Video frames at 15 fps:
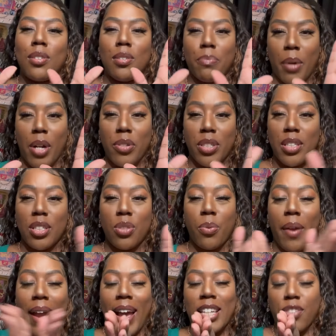Persons who
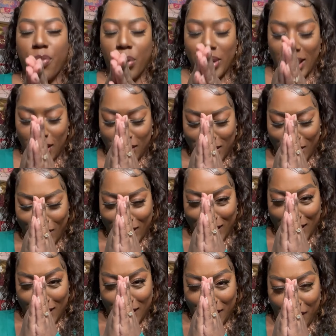asked for it out there, I
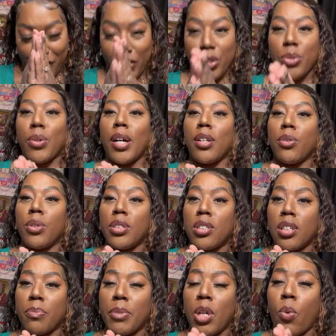got it done for you. I know it
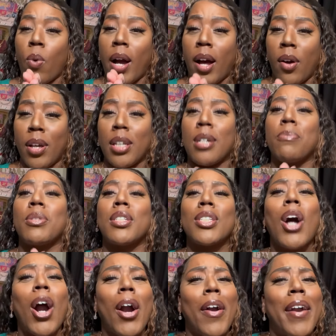took me a while and I'm
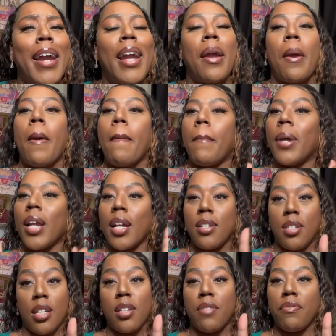sorry, but I
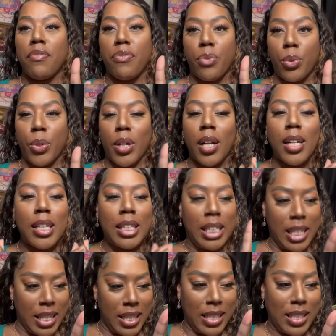didn't
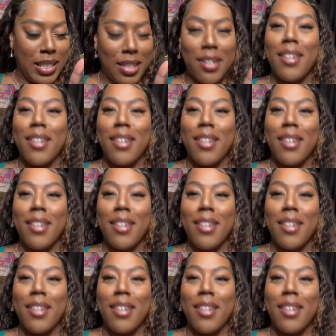forget.